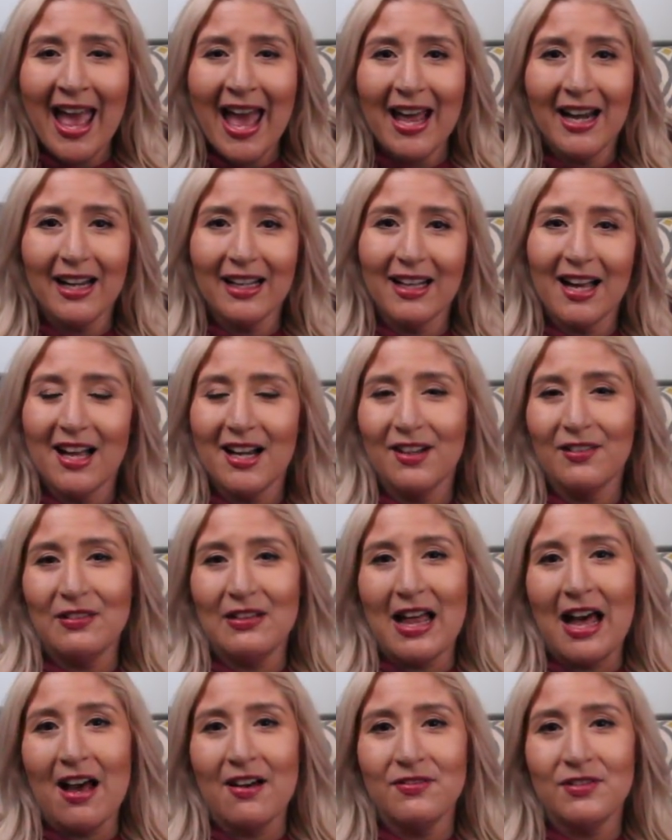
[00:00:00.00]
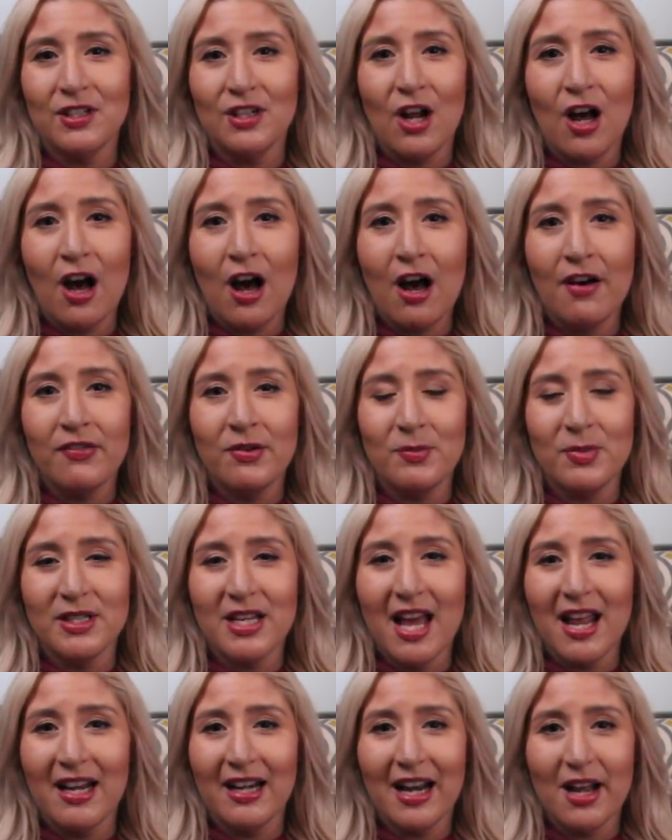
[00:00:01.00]
and I kind of laughed it off and
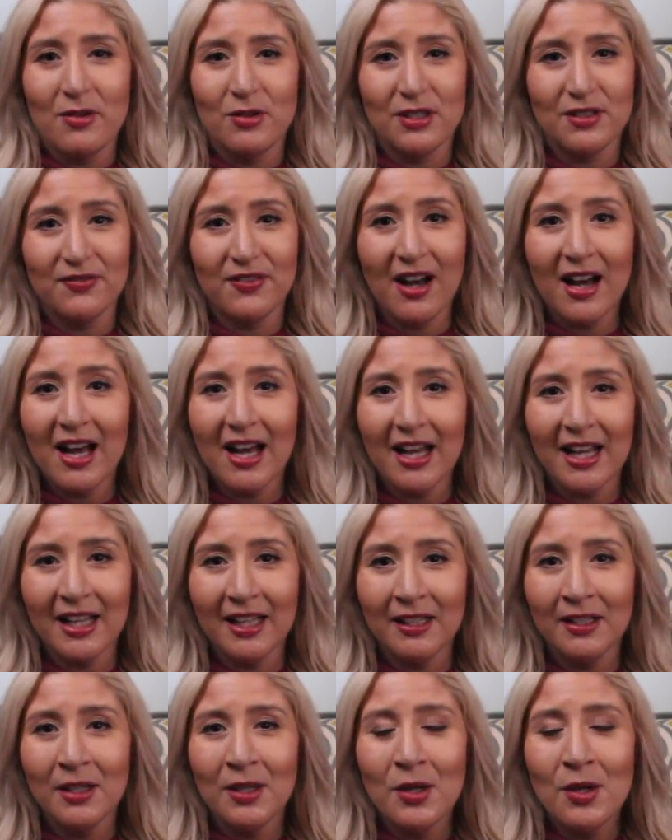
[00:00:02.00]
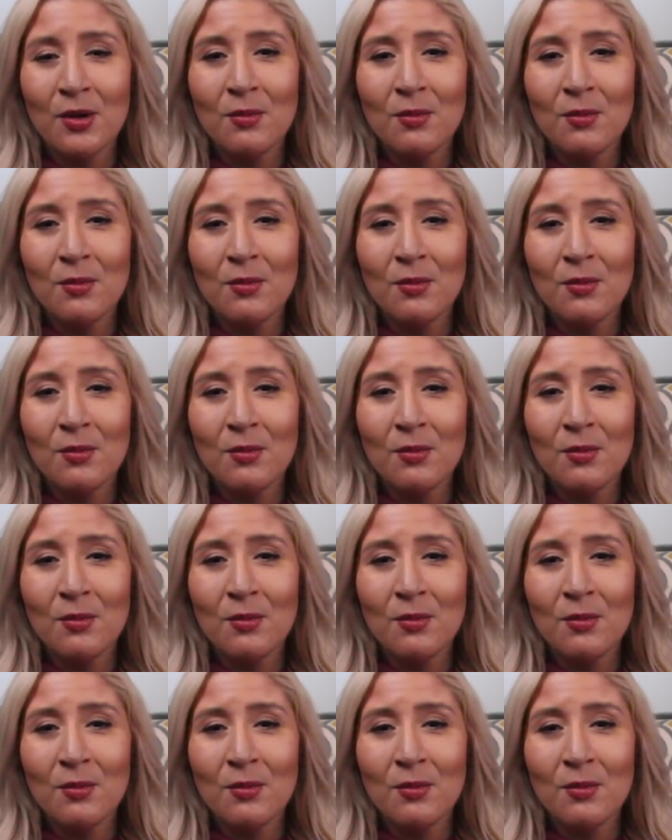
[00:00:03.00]
pretended I was fine,